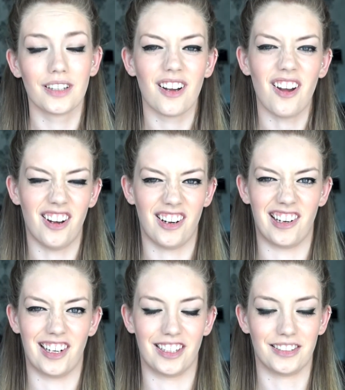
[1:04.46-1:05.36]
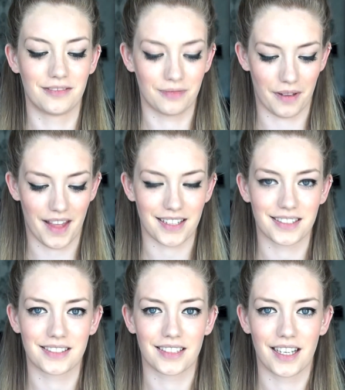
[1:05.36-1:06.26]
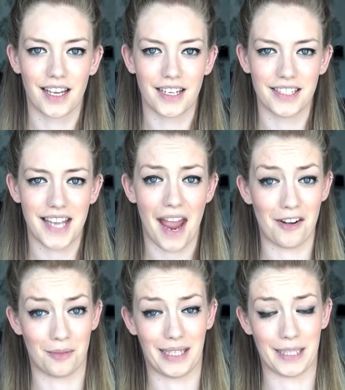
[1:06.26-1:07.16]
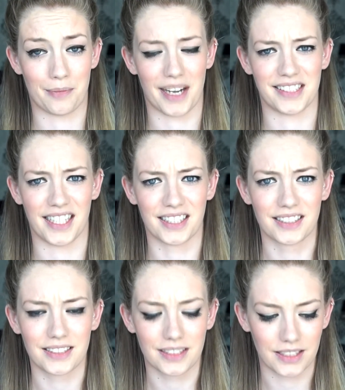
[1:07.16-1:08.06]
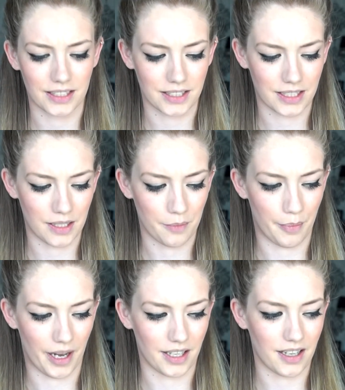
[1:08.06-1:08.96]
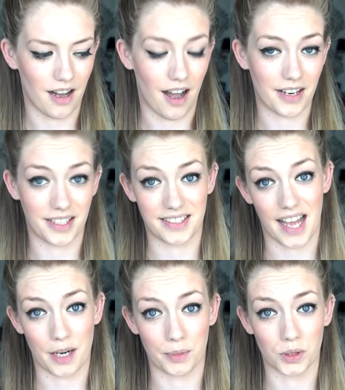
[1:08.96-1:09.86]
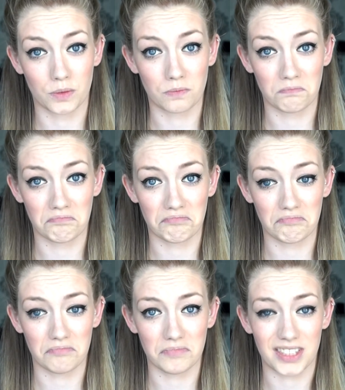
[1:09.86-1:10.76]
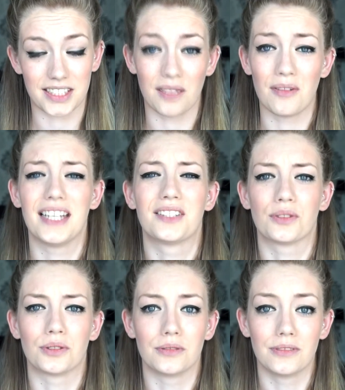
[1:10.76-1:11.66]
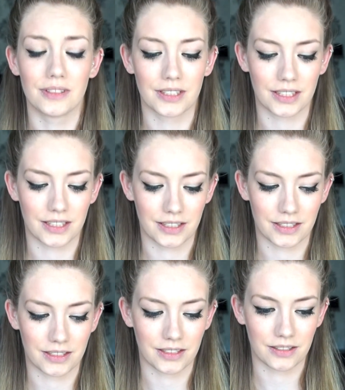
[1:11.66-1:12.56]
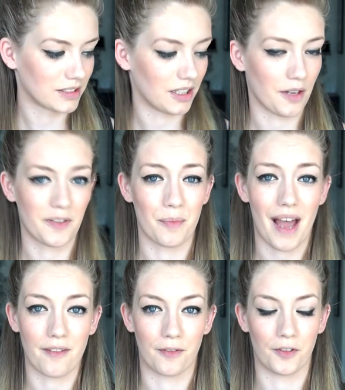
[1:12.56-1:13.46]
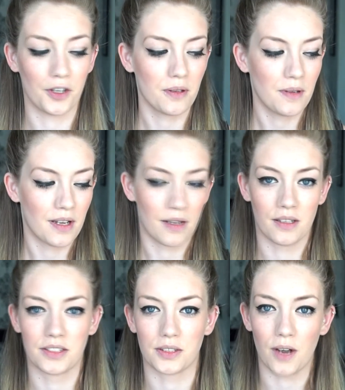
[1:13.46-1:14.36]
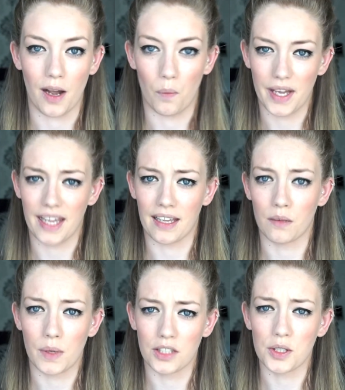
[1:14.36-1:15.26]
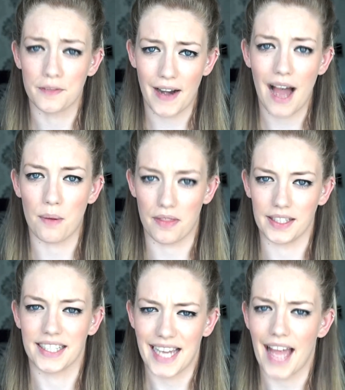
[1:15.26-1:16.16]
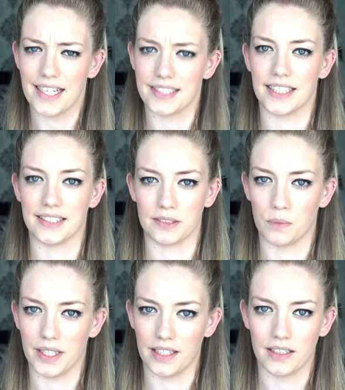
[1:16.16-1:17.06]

Ah, oh, well that's terribly depressing, but understandable. She's so little. I feel bad for Rue. It's alright, we we do the flower thing that Katniss does and we